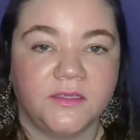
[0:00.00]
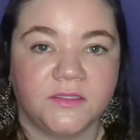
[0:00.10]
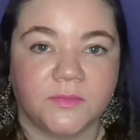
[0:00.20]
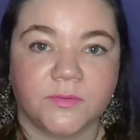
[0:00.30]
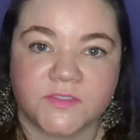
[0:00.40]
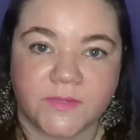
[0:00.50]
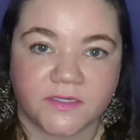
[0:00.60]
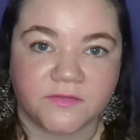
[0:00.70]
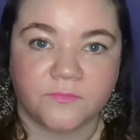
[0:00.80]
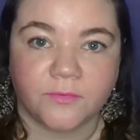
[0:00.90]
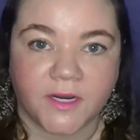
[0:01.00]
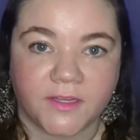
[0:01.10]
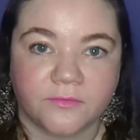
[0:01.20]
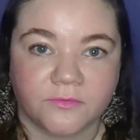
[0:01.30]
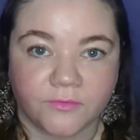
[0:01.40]
the prospective bride
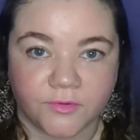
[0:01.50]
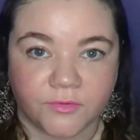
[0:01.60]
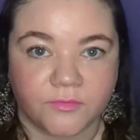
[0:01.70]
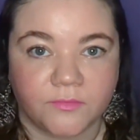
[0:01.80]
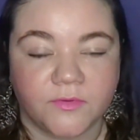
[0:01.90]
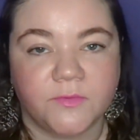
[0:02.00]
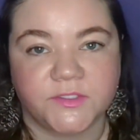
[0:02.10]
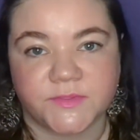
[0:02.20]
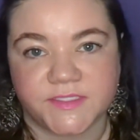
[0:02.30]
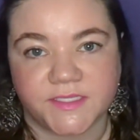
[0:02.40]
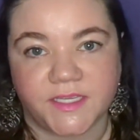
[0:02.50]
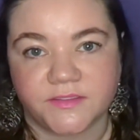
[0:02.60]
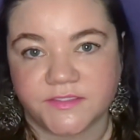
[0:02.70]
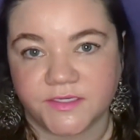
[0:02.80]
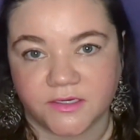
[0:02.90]
or groom, which was the
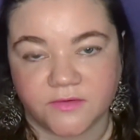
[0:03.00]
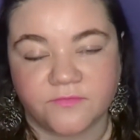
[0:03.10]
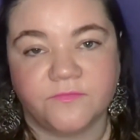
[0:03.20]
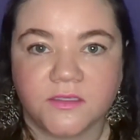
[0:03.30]
case here.